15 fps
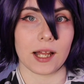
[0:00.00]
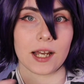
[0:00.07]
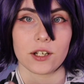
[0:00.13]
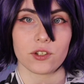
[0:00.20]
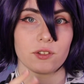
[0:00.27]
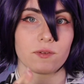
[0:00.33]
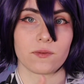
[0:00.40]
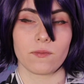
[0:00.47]
I
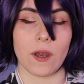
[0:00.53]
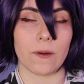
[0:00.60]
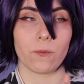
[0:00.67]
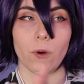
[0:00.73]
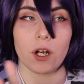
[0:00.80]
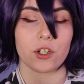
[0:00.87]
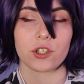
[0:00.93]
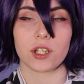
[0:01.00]
just I
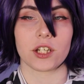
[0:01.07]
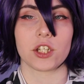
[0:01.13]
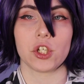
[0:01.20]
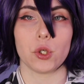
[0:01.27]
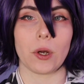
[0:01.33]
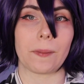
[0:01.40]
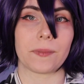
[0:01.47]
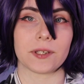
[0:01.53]
watched like
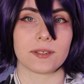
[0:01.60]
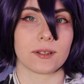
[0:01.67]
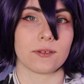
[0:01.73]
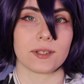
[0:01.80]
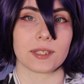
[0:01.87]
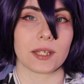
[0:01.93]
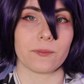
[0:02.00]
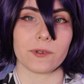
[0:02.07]
two
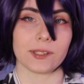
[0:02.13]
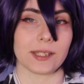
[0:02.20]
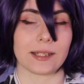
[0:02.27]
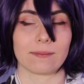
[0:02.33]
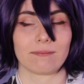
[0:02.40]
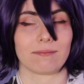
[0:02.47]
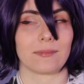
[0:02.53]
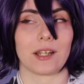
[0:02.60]
episodes and then was
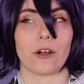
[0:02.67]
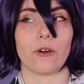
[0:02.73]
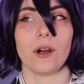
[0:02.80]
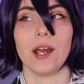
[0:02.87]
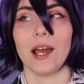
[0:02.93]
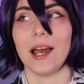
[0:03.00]
like, no.